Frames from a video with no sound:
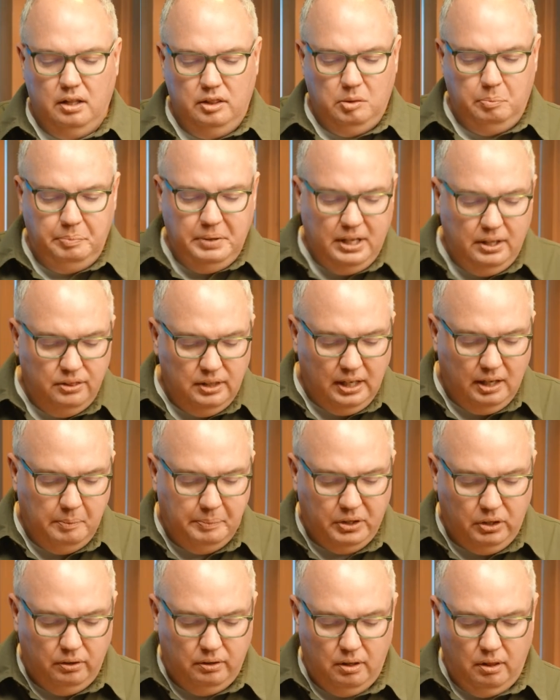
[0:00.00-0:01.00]
the big thing
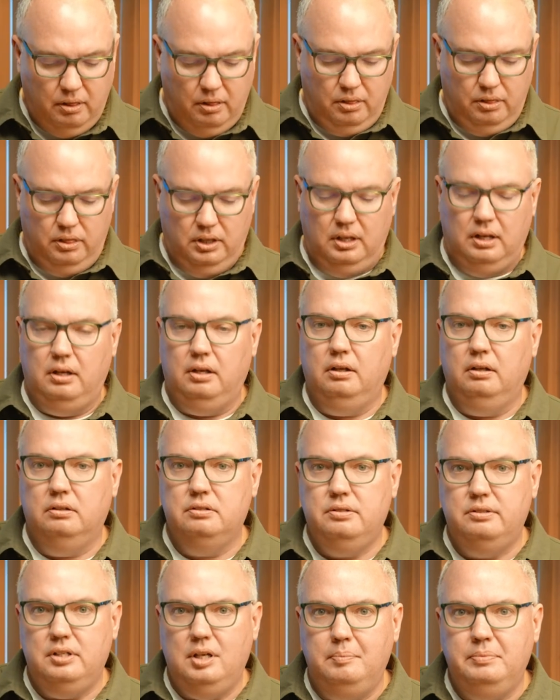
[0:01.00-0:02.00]
about the
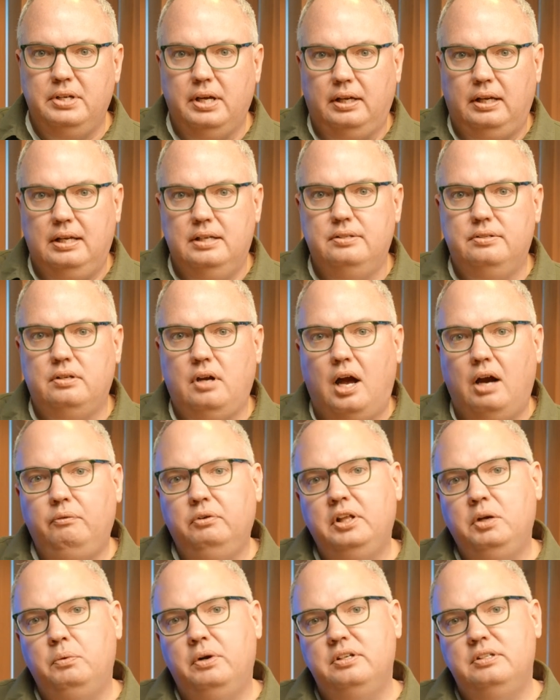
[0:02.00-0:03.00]
Steam Deck is I
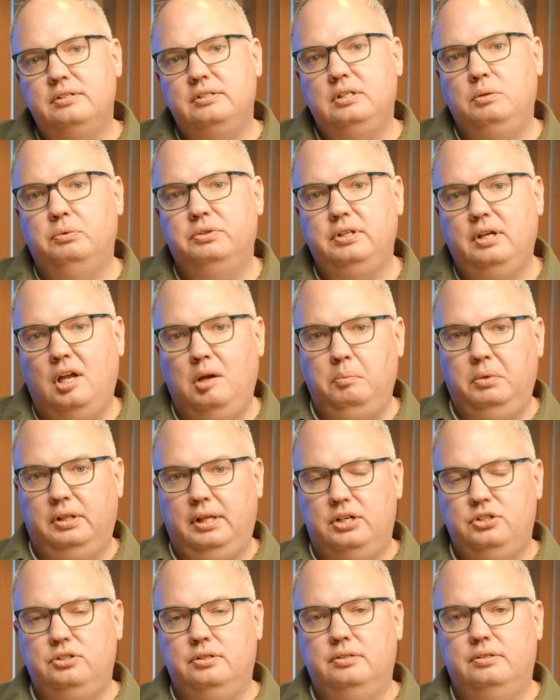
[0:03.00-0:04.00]
really wanted to see what the
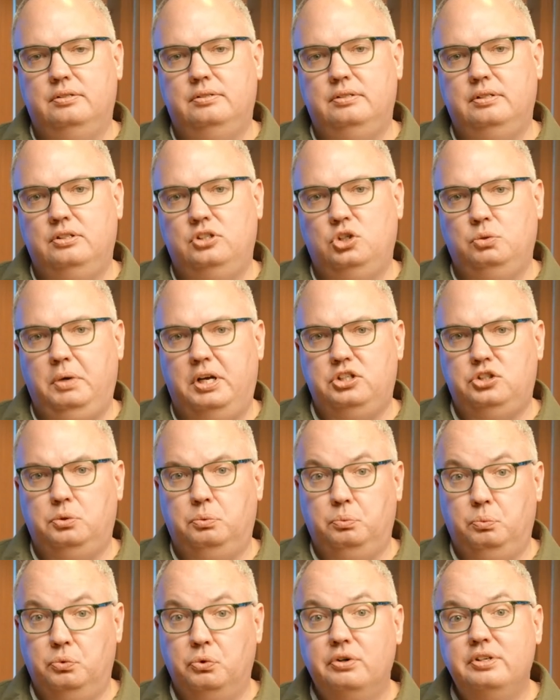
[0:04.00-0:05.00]
emulation
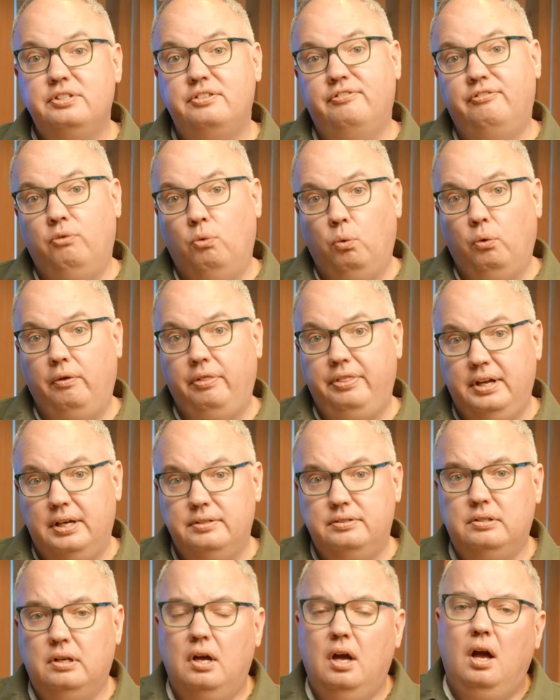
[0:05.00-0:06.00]
situation was for
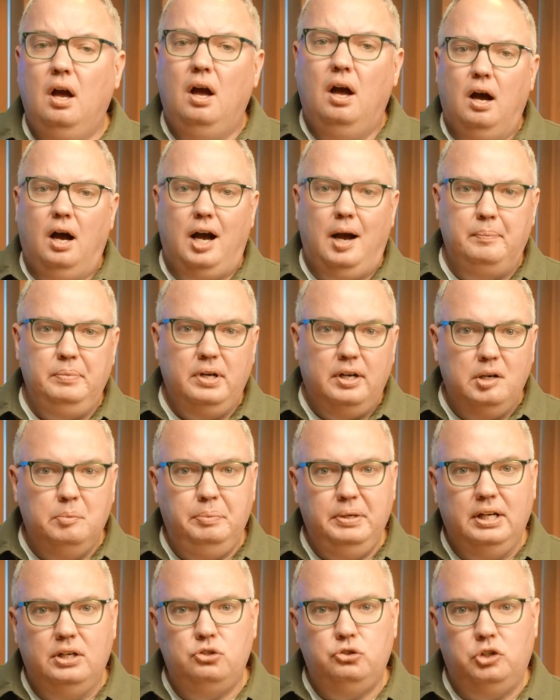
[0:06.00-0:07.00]
this. I'm not a big